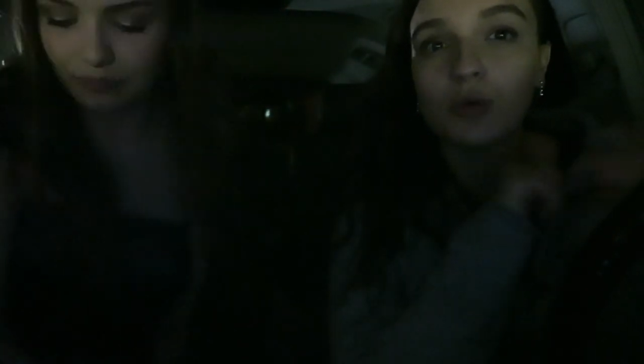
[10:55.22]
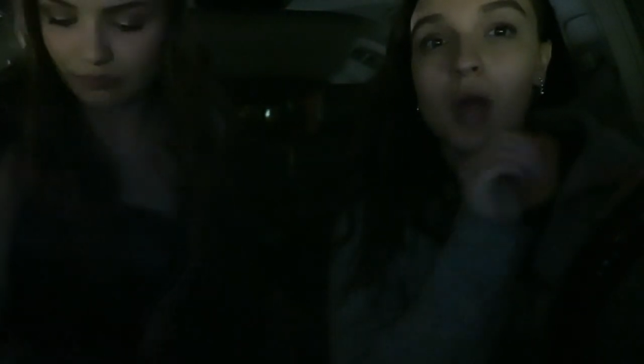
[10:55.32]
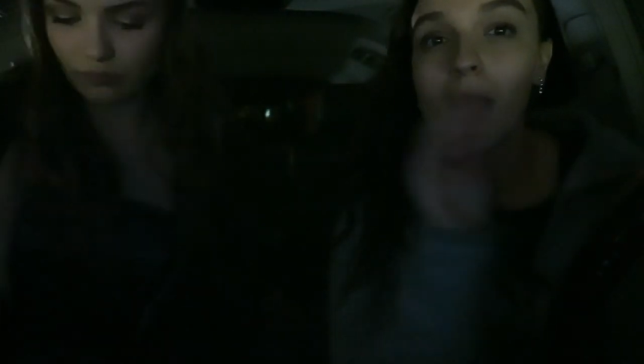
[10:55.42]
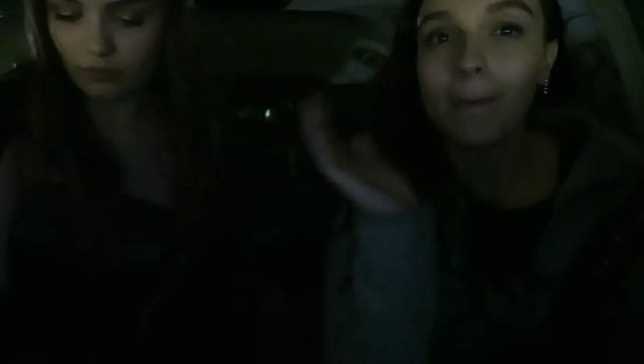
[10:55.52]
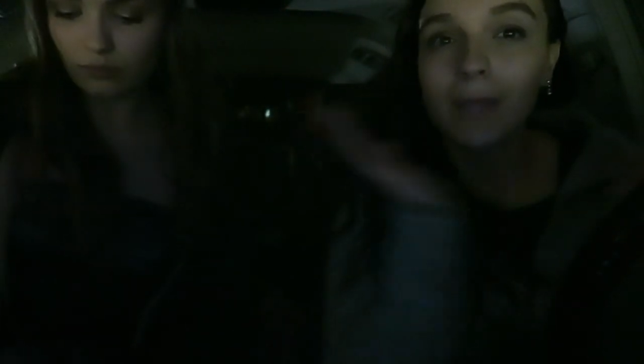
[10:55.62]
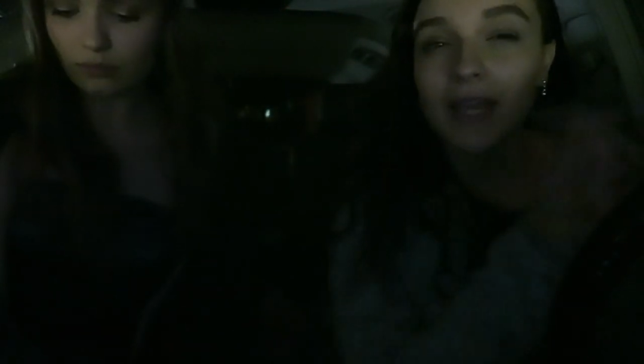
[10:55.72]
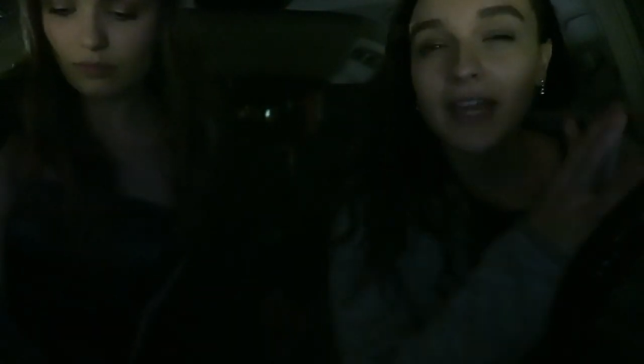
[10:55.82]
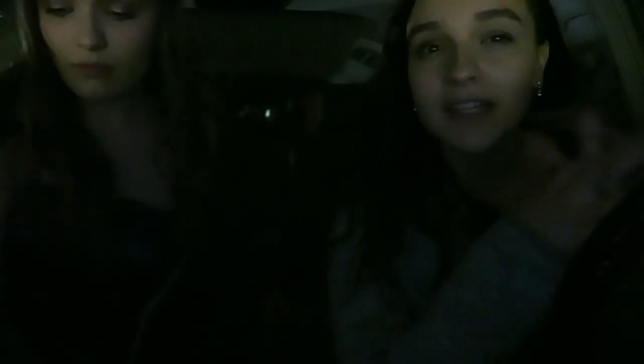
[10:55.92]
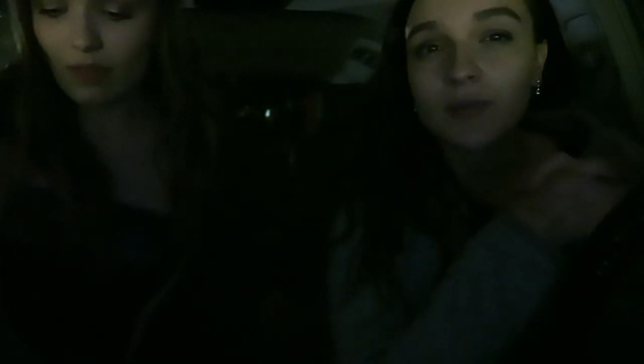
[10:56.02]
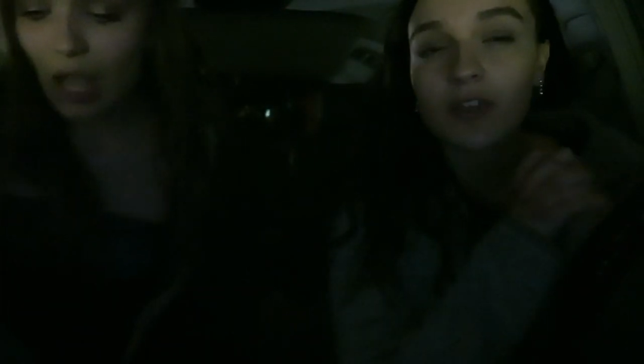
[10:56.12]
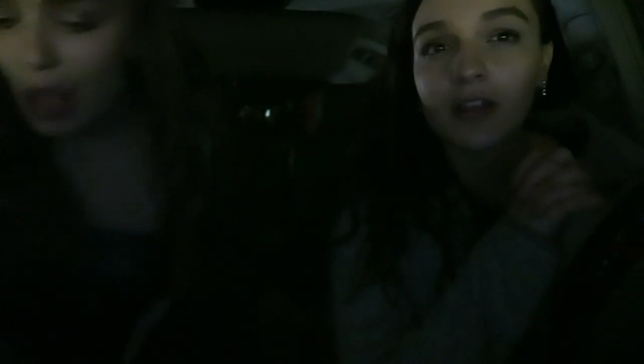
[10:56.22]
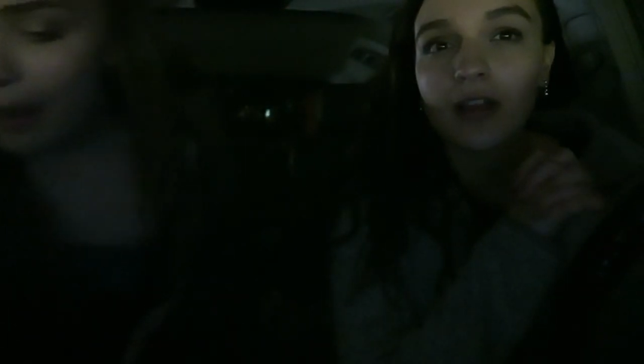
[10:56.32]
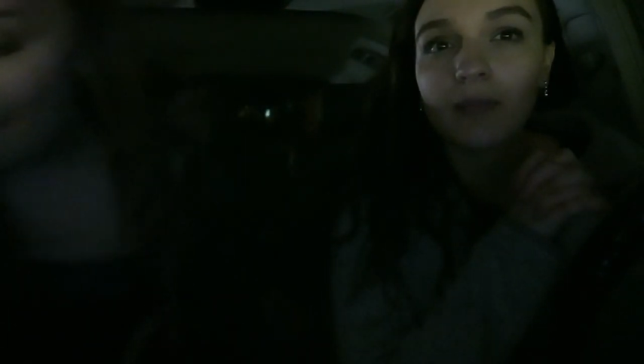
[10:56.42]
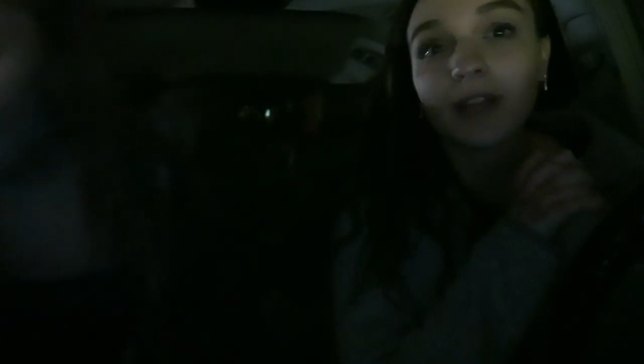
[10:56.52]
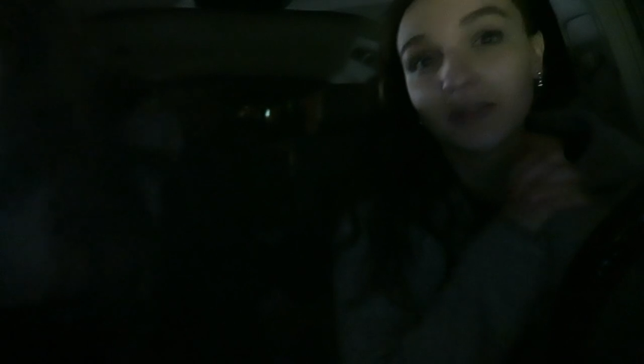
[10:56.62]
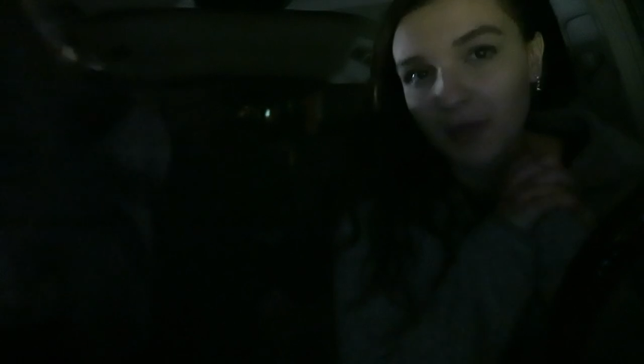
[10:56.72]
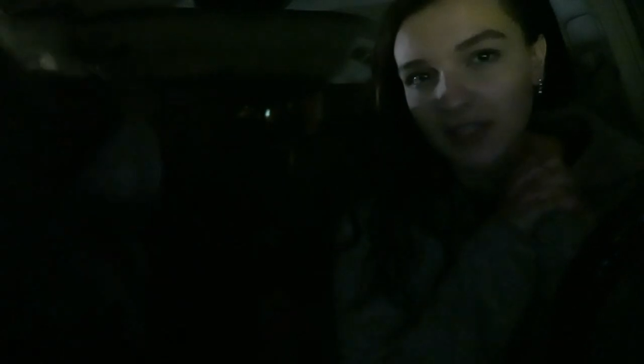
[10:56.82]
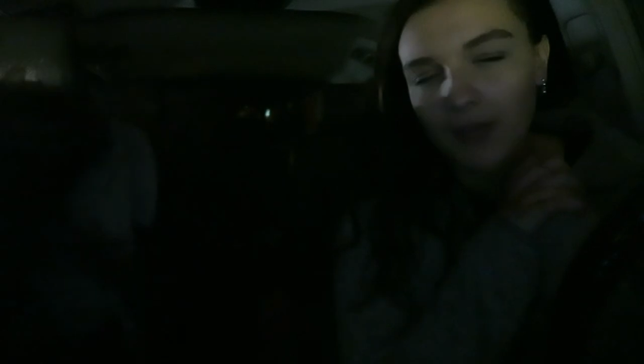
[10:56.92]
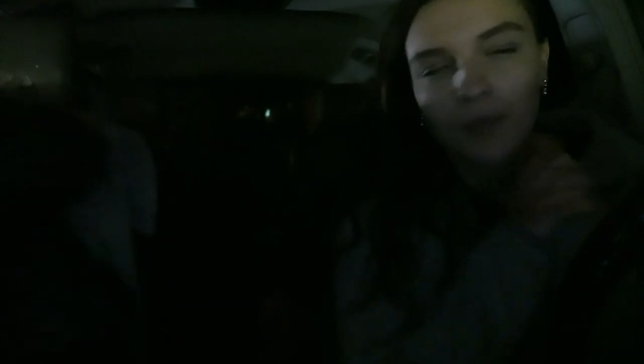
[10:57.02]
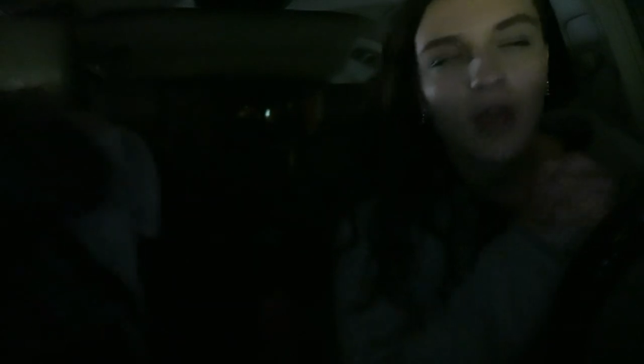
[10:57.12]
to Blaze with a lot Blaze
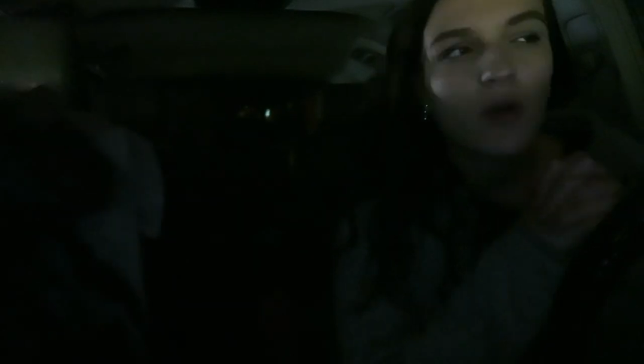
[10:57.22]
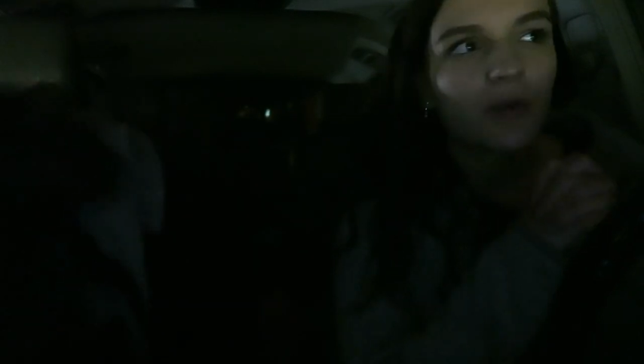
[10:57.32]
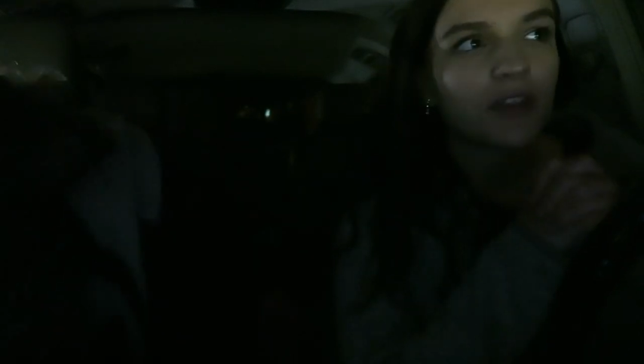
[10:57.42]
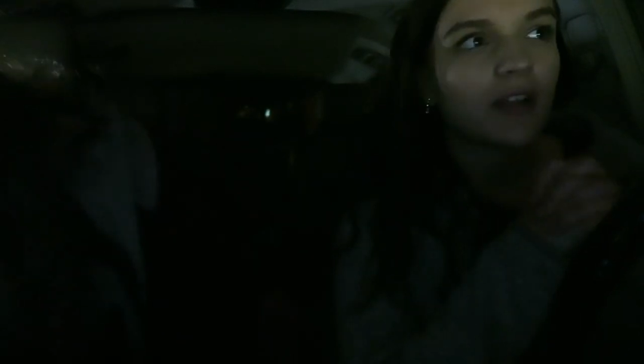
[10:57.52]
Pizza yes.